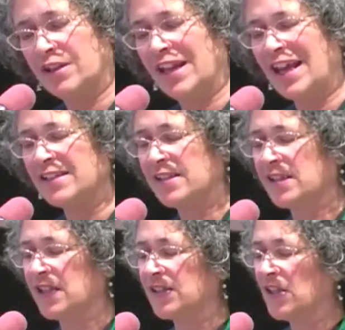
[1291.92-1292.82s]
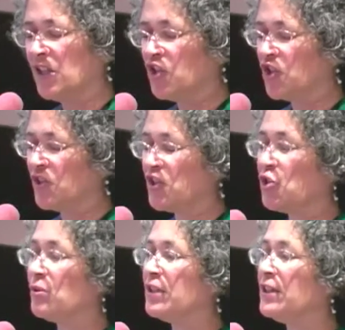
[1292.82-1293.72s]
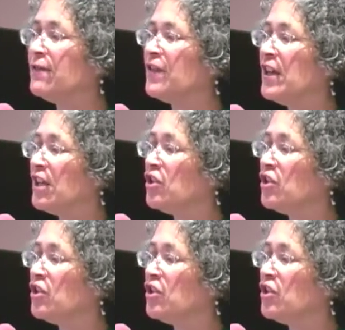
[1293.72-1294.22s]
that asks us just to live